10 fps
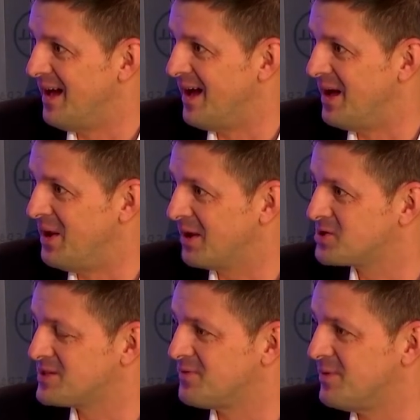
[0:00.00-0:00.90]

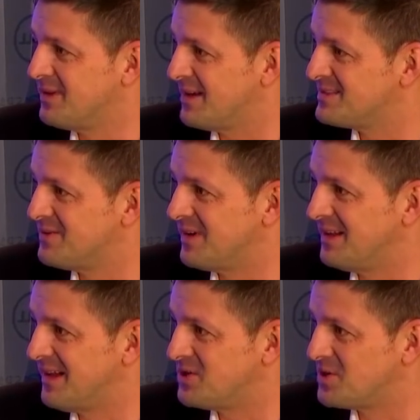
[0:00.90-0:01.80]
Not just from a test and
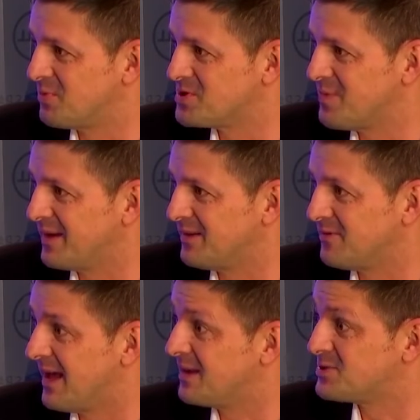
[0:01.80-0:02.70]
validation
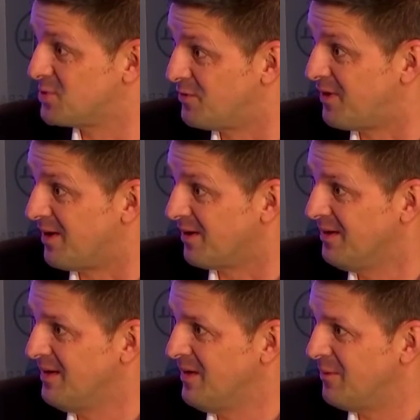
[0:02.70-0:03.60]
perspective like so
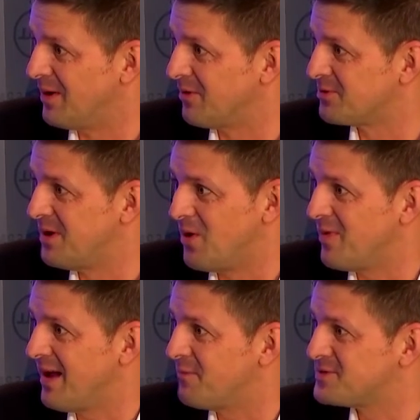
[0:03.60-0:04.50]
far, but also now
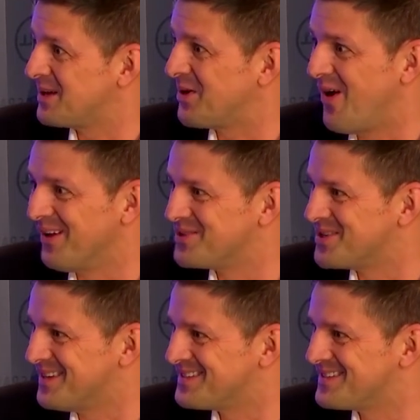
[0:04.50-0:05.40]
we have
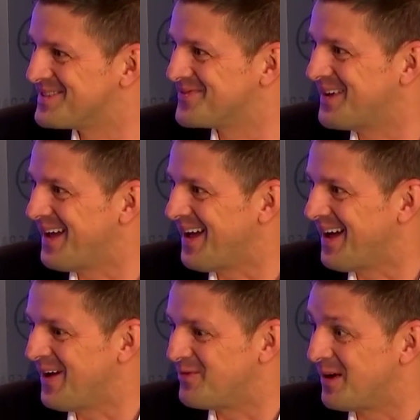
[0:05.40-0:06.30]
psychologists, we
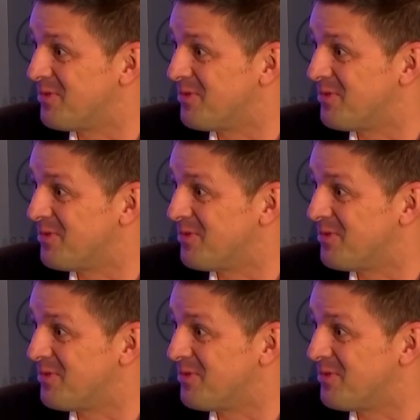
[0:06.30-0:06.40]
have